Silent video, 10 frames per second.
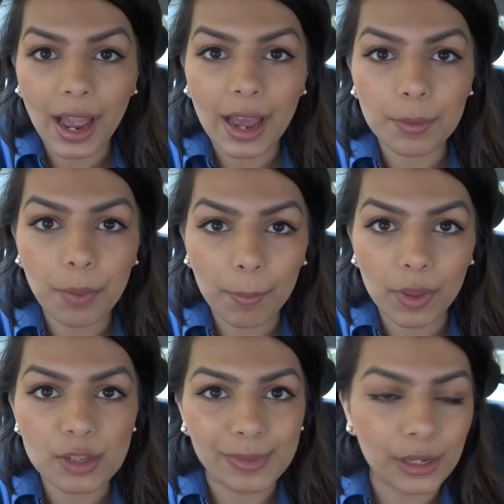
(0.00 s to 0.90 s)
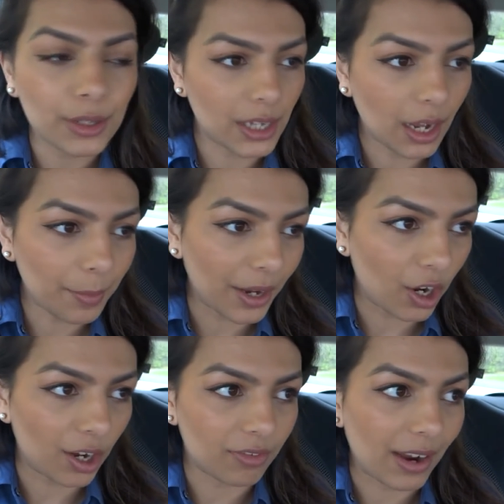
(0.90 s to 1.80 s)
and pump those balloons up at
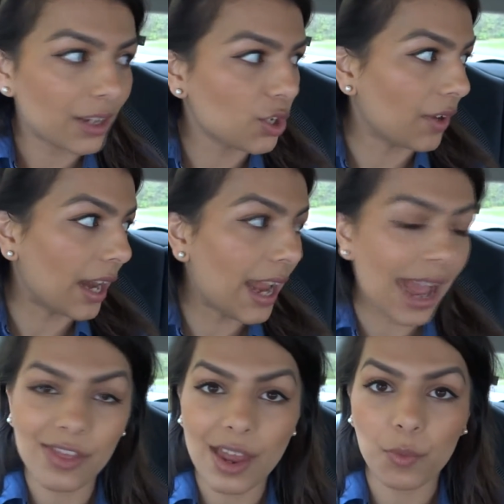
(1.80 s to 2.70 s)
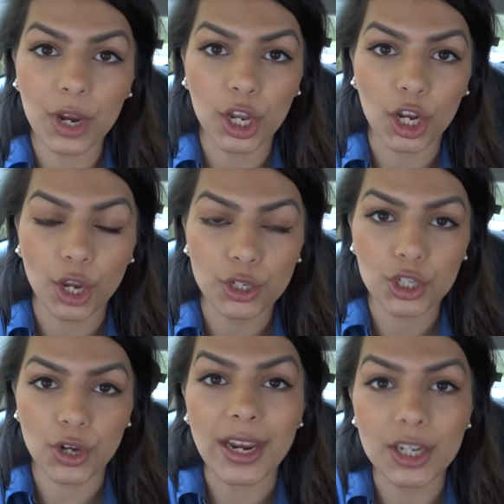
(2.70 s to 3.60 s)
Card Factory and then we're going to go
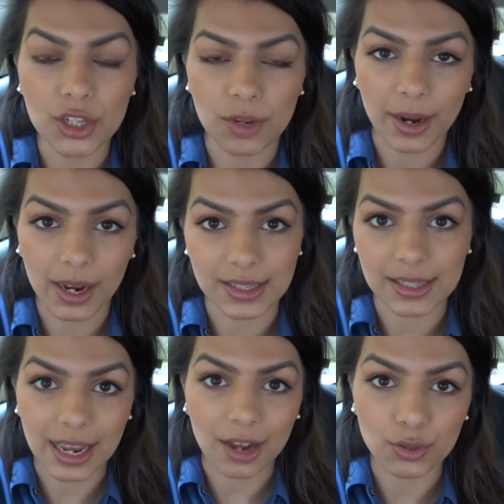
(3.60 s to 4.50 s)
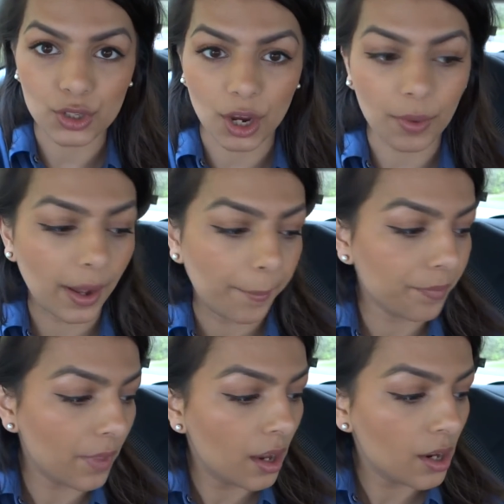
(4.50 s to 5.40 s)
straight to my cousin's house. So
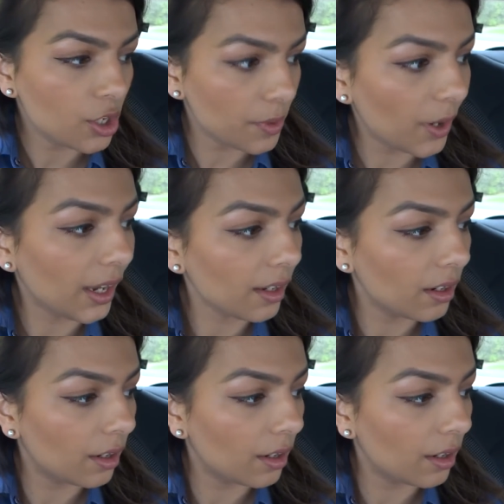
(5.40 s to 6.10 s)
should we do it?